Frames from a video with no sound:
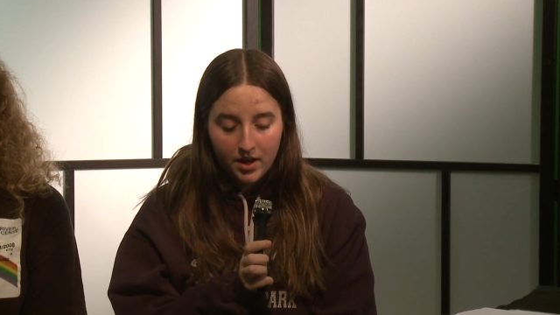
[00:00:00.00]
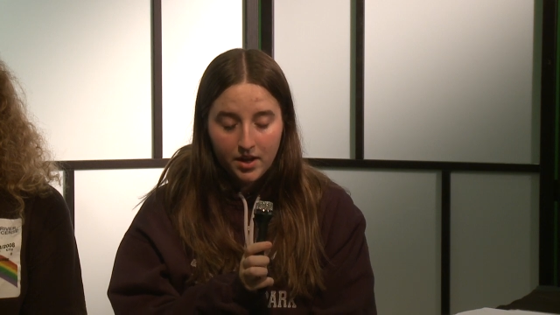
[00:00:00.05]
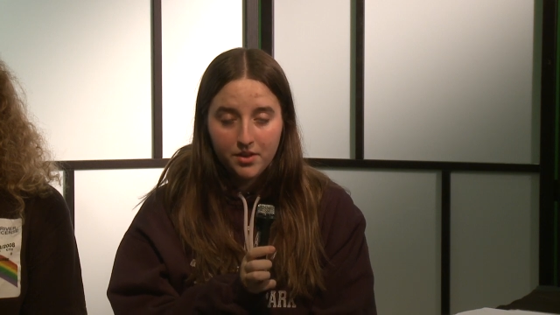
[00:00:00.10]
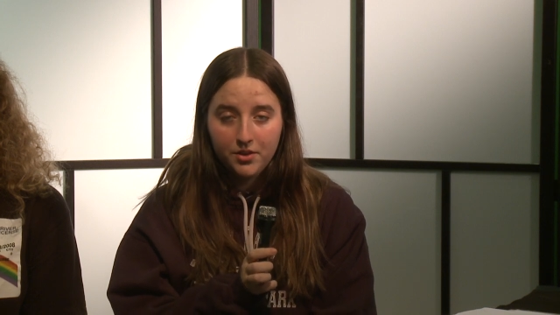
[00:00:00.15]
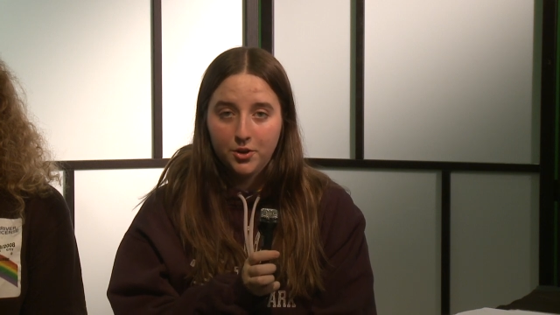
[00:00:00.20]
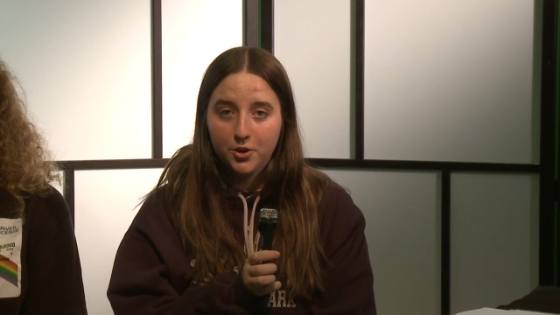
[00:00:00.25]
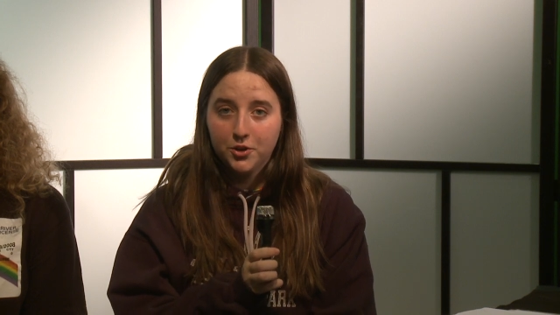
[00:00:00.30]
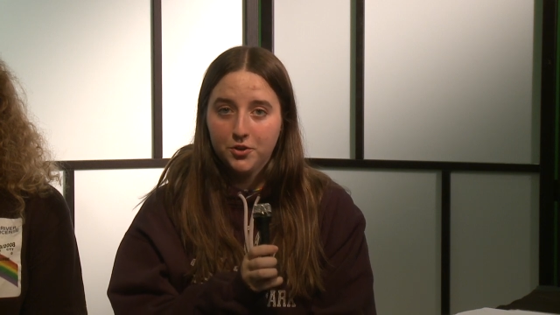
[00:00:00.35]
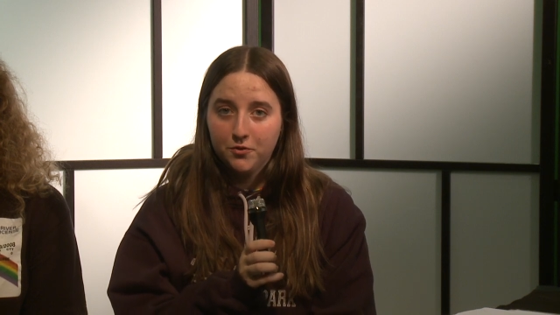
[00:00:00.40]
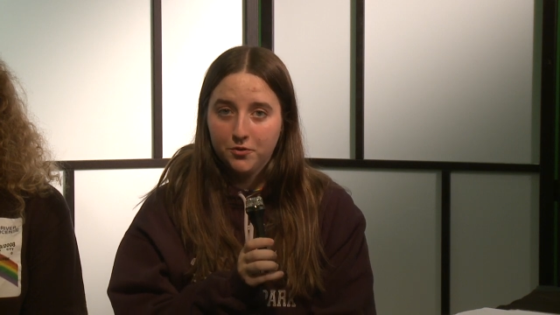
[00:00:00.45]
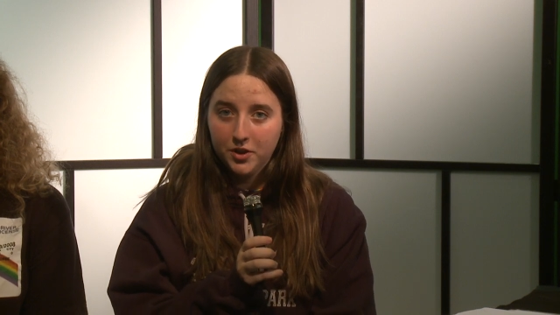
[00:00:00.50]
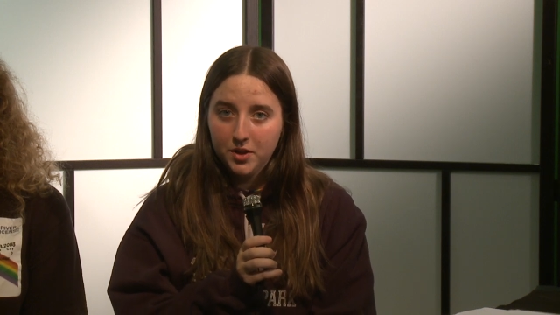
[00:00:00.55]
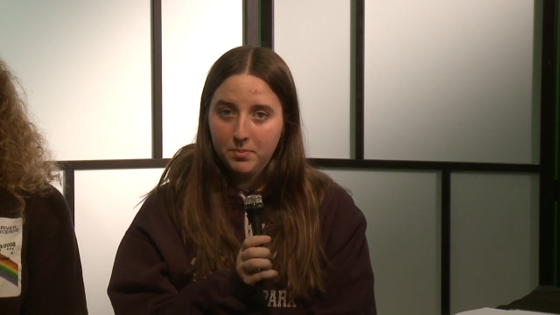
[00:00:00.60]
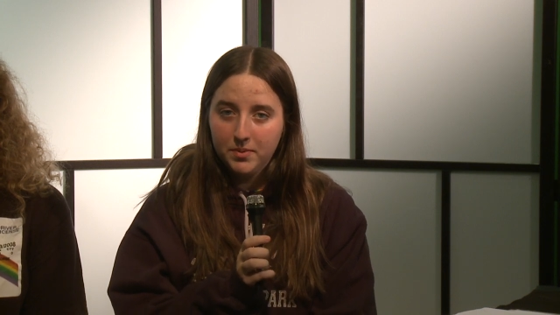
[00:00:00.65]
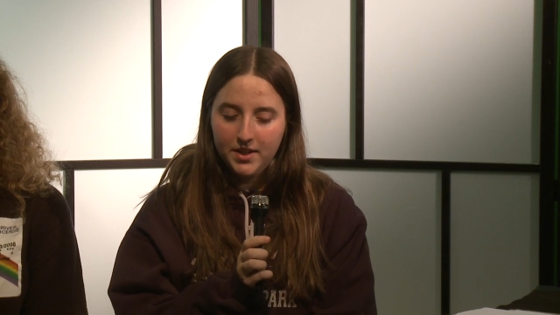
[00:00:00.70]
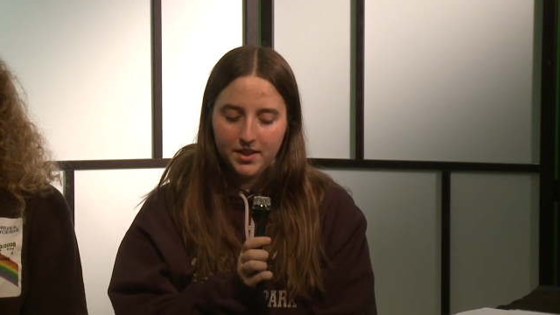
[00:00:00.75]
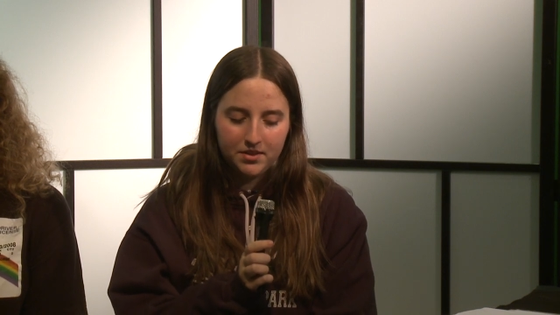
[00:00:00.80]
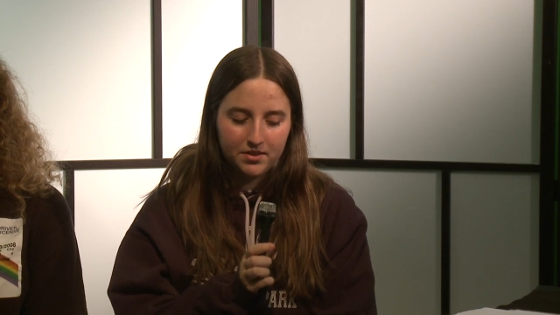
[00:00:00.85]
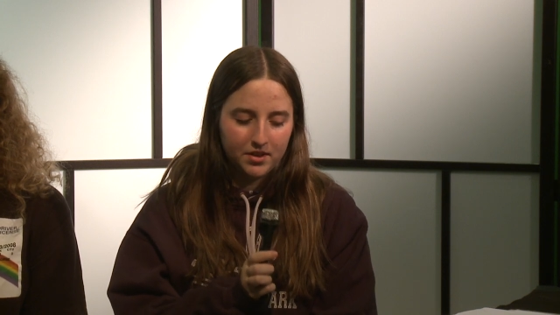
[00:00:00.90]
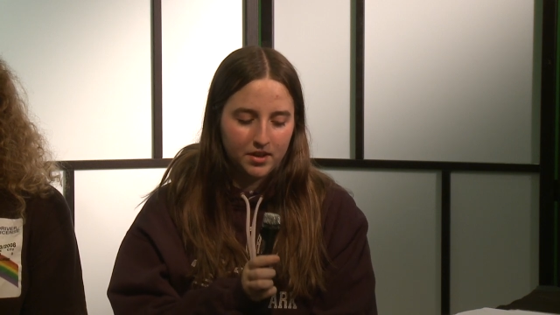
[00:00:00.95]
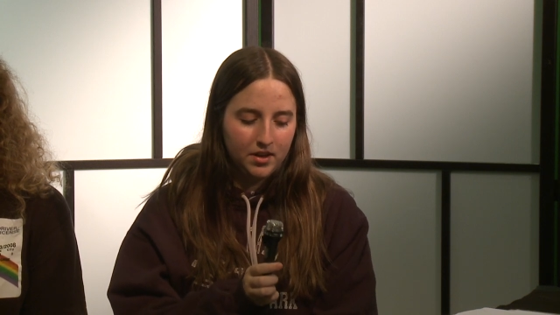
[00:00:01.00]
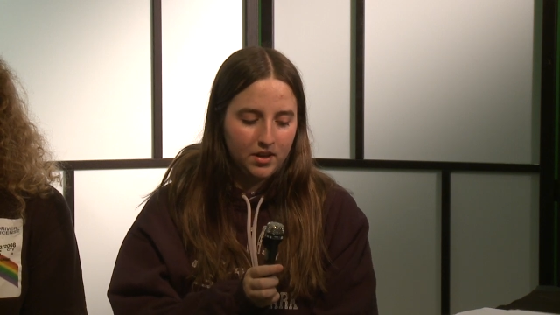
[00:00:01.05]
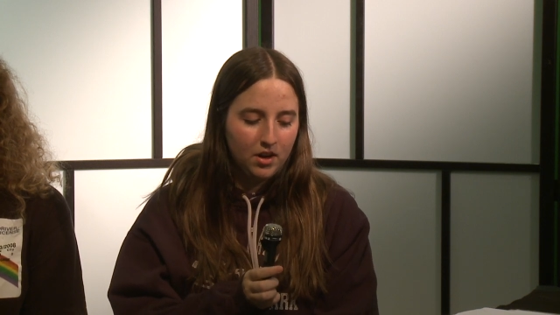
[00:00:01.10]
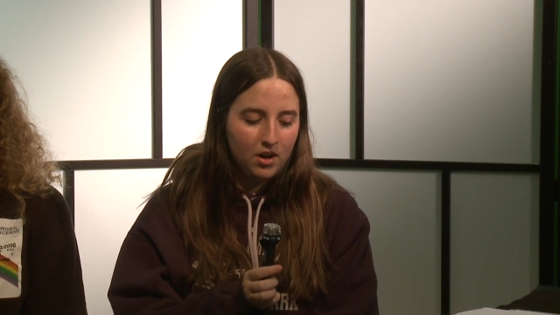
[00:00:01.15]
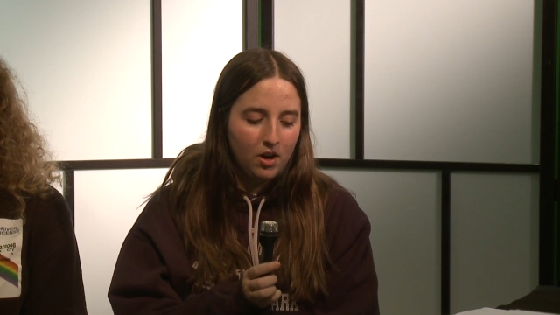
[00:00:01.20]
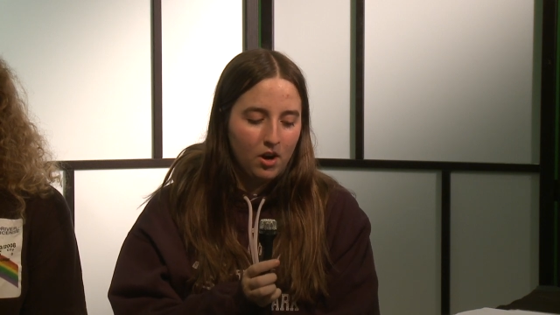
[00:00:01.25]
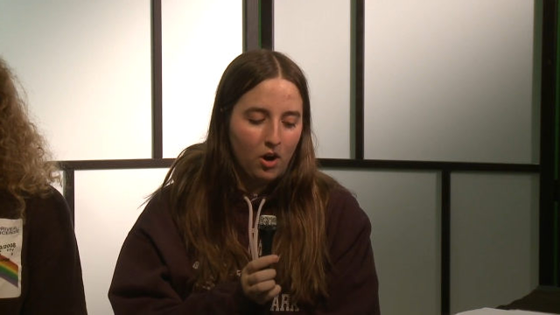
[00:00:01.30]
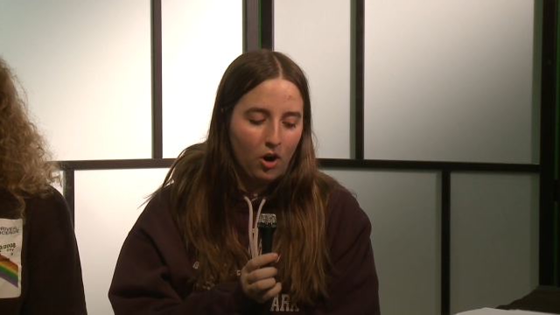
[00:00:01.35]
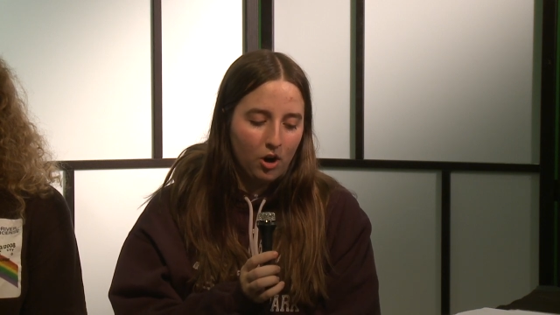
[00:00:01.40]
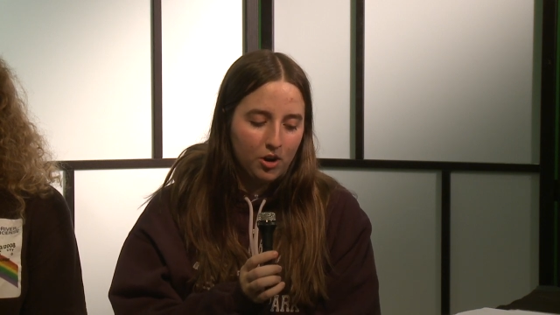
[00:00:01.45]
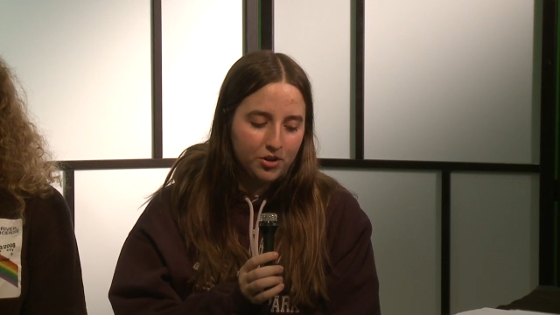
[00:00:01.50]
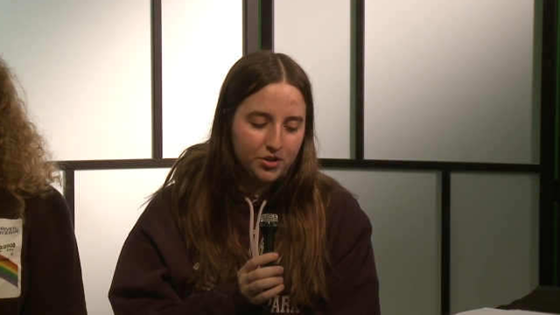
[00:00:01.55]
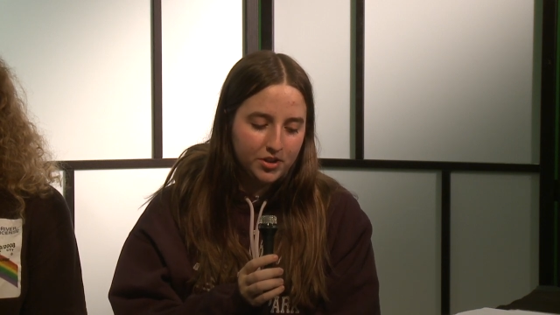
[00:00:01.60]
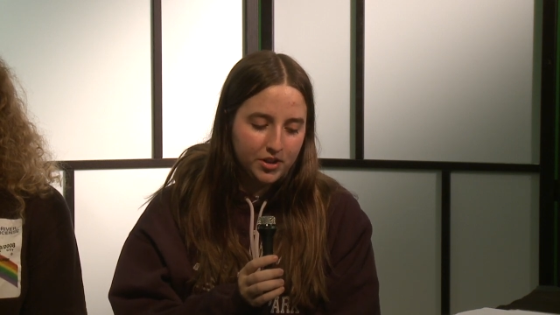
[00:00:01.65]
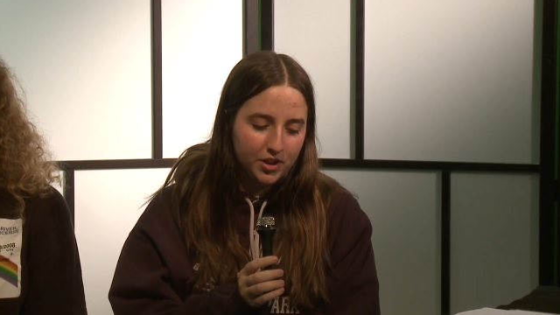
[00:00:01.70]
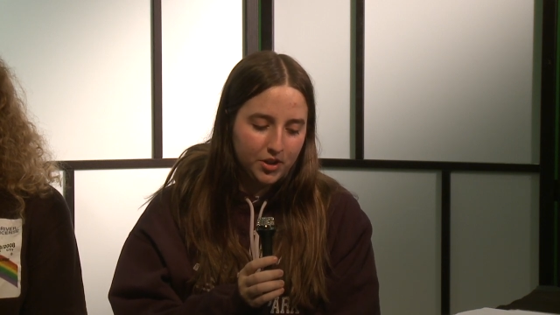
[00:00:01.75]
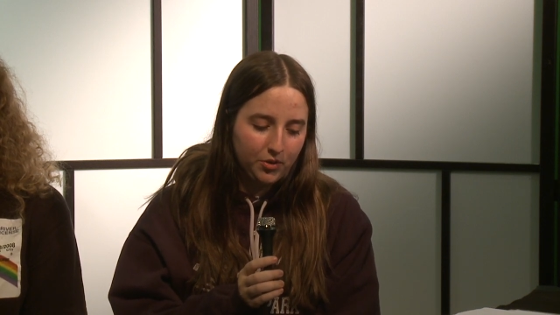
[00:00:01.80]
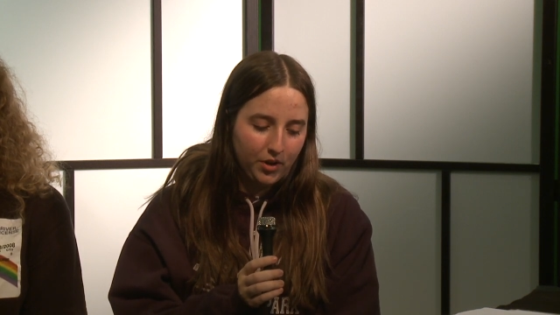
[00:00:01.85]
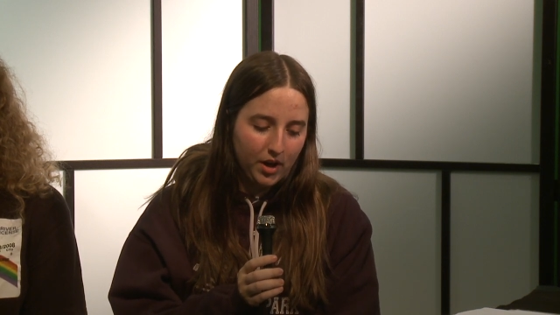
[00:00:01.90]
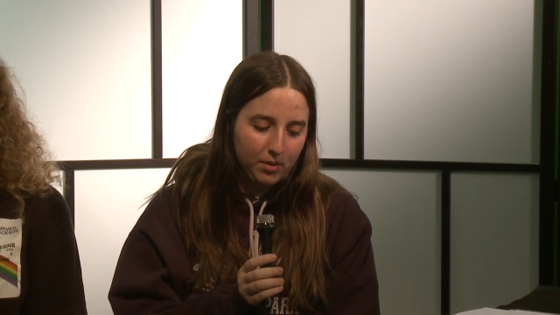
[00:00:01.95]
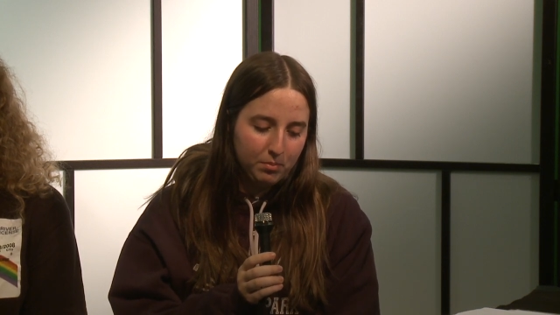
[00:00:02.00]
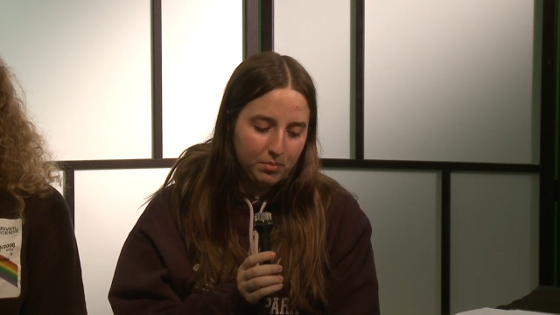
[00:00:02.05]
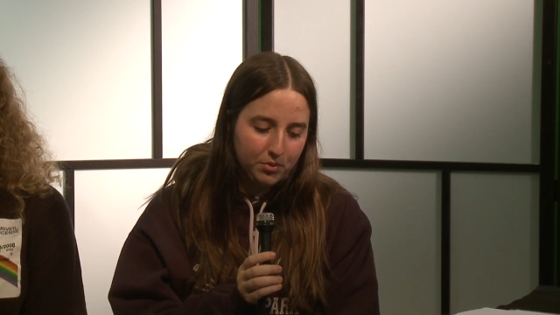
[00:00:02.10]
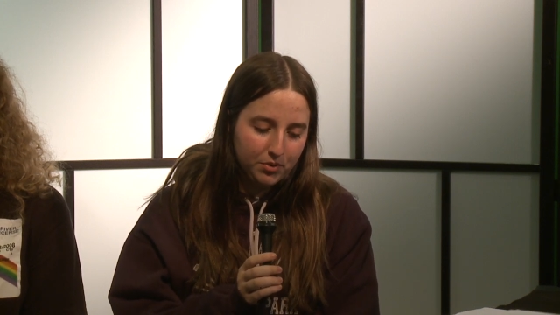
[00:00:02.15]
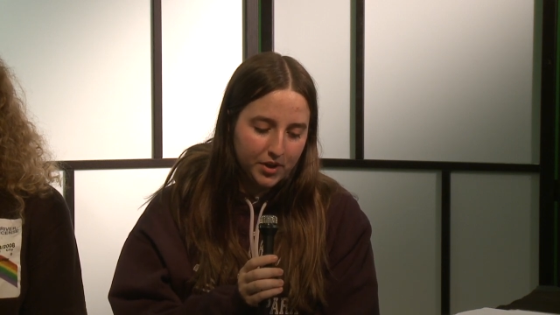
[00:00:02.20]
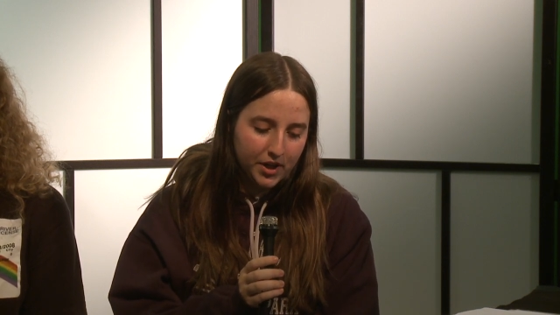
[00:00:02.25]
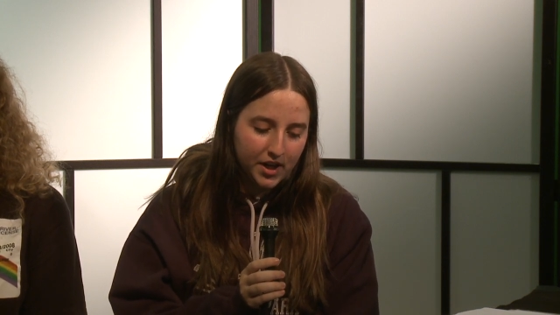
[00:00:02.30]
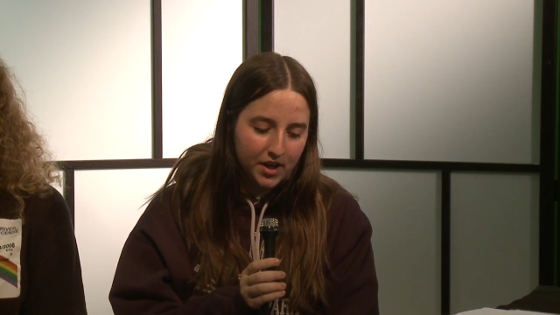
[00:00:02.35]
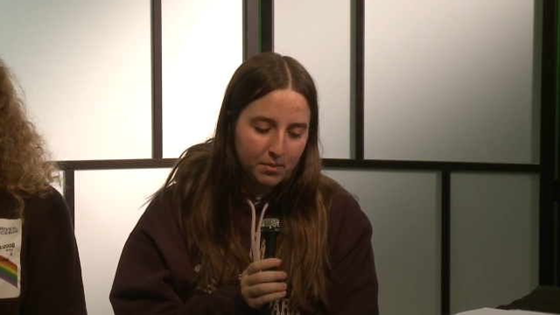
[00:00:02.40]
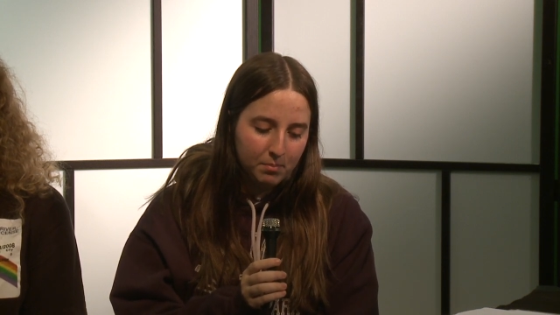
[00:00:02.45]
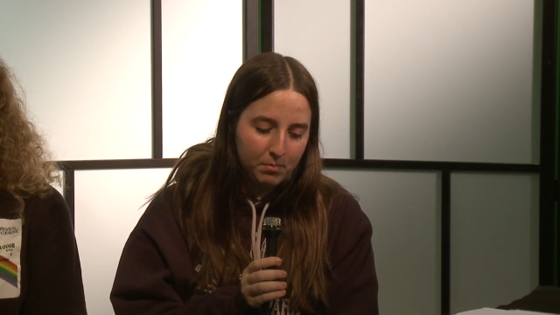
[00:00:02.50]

There is free pizza, RC Grand Prix,